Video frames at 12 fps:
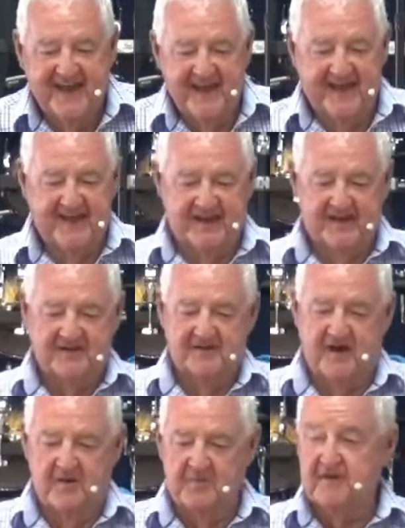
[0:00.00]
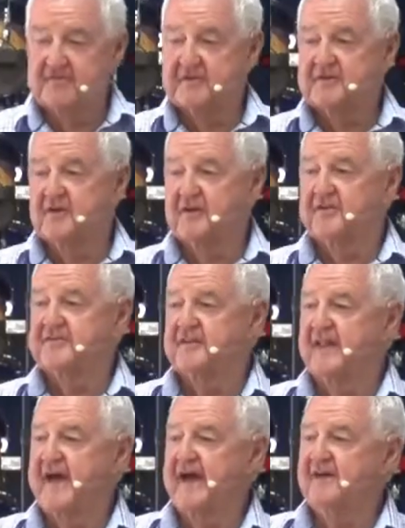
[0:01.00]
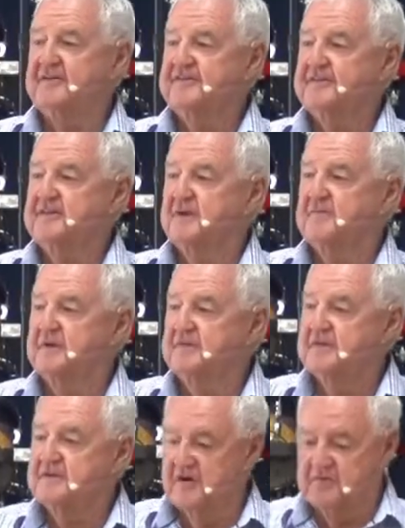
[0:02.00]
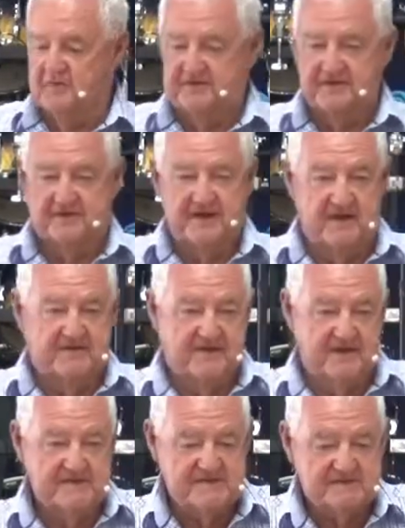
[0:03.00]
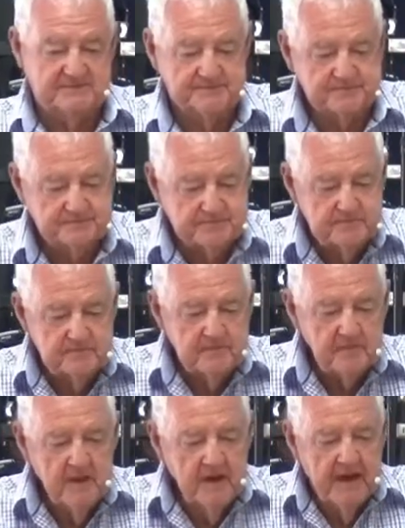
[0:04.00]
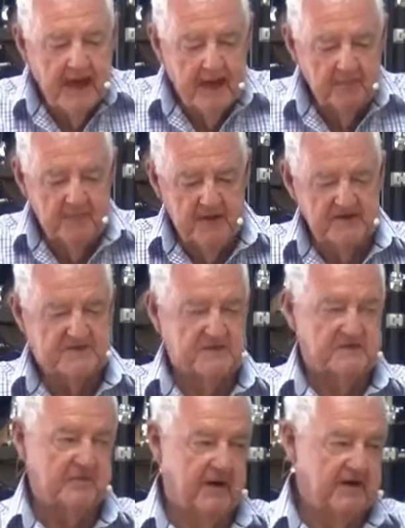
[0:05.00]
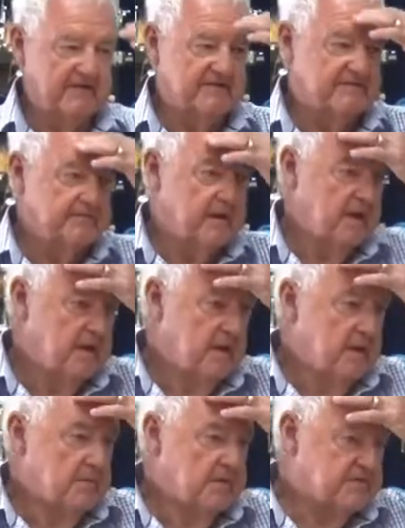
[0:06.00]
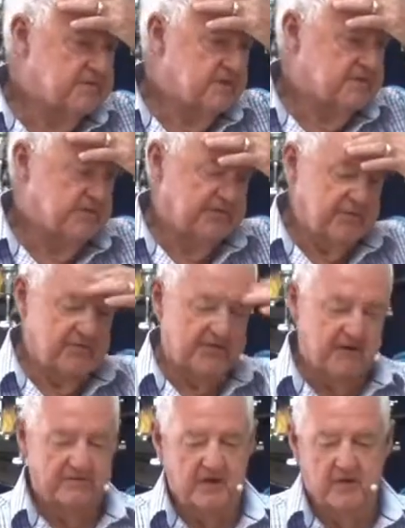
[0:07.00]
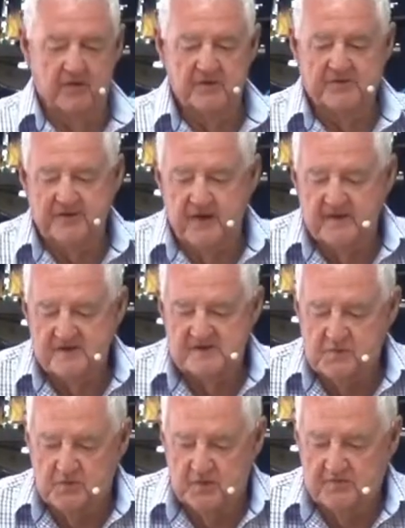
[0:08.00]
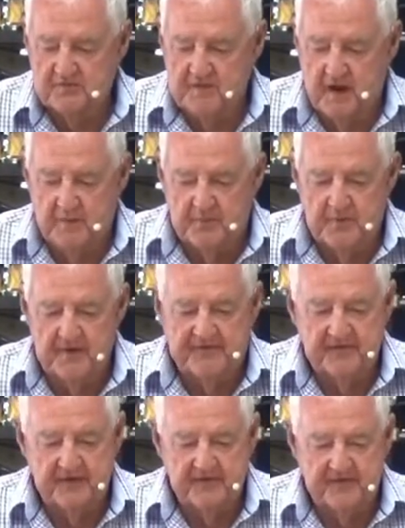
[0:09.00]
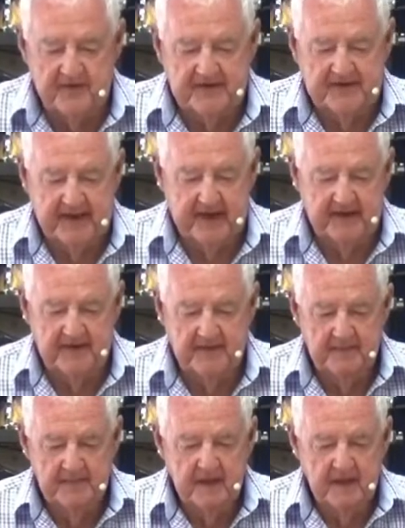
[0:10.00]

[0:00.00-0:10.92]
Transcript: And I believe that God is in the house, and I believe that God wants to touch us and minister to us. But there's just a few things that I want to share this morning briefly, if I can.